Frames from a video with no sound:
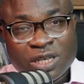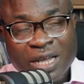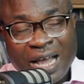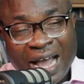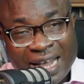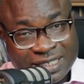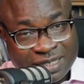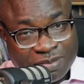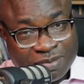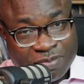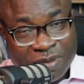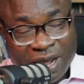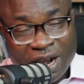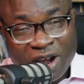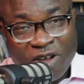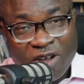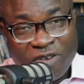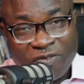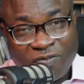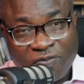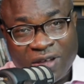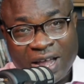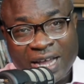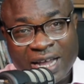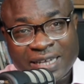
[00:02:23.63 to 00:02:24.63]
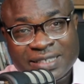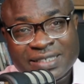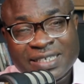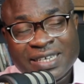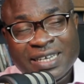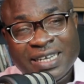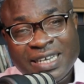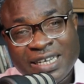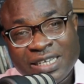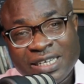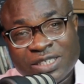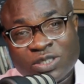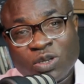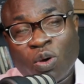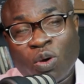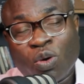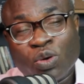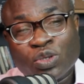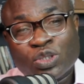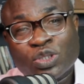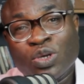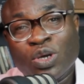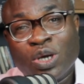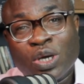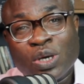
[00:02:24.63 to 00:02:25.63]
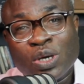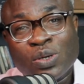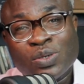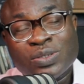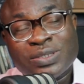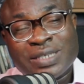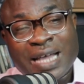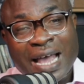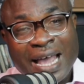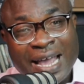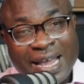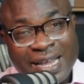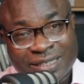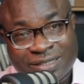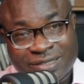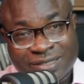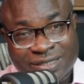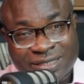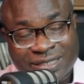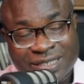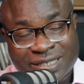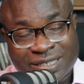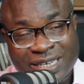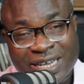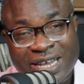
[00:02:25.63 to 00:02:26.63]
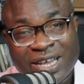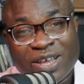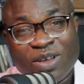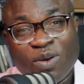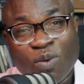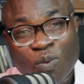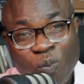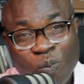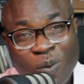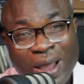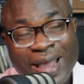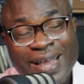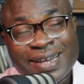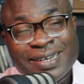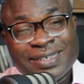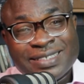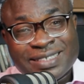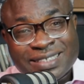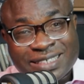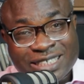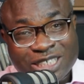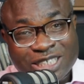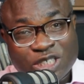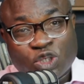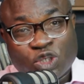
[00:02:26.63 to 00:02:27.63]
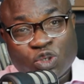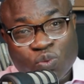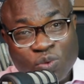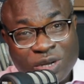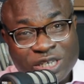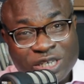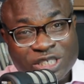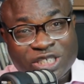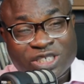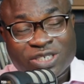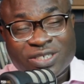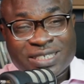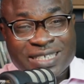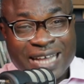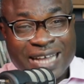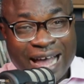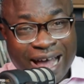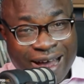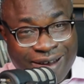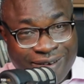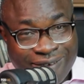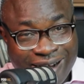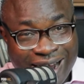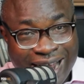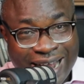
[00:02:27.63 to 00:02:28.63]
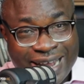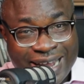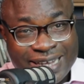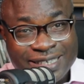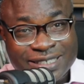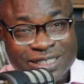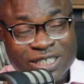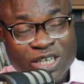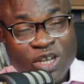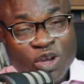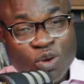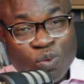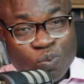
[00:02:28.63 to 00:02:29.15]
As a matter of fact, it also goes ahead to say when situations arise